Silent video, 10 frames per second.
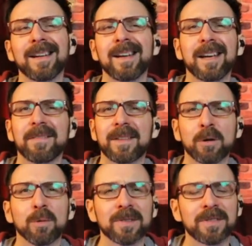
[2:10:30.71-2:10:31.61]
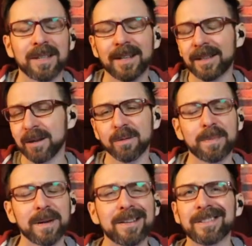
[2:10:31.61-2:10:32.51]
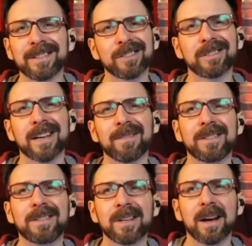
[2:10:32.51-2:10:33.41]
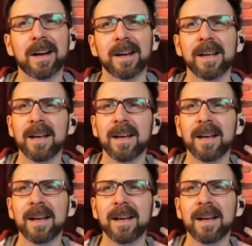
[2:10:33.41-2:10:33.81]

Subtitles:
If they were sick, they were basically just left to die,